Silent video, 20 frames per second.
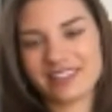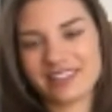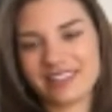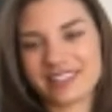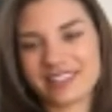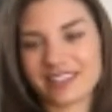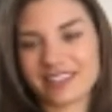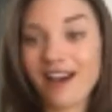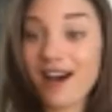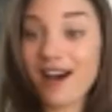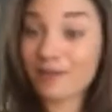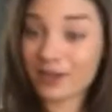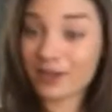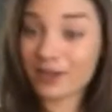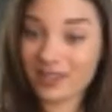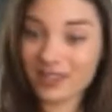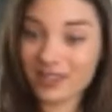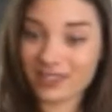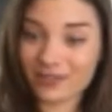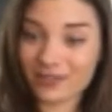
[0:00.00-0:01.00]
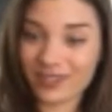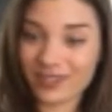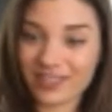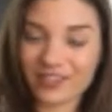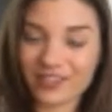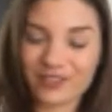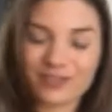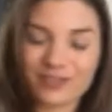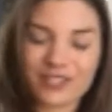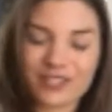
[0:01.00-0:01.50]
It's a comedy, so nothing
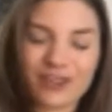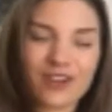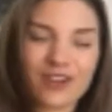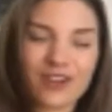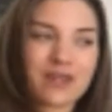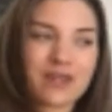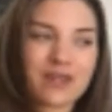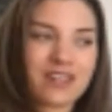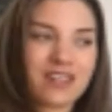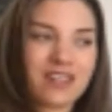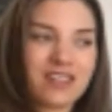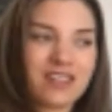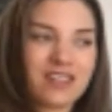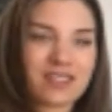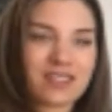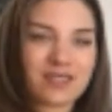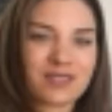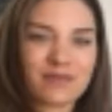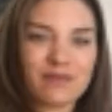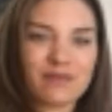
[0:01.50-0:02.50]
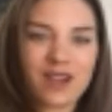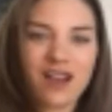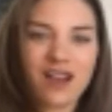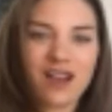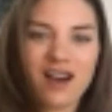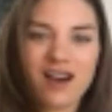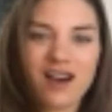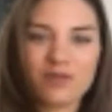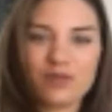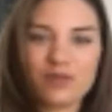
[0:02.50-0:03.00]
too scary, but it is
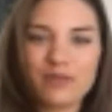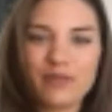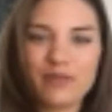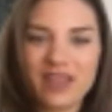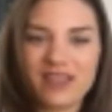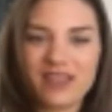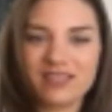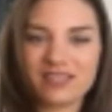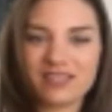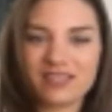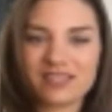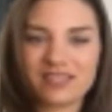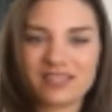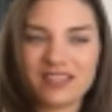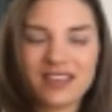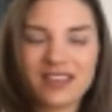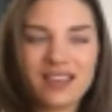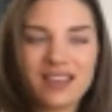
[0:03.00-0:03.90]
macabre based.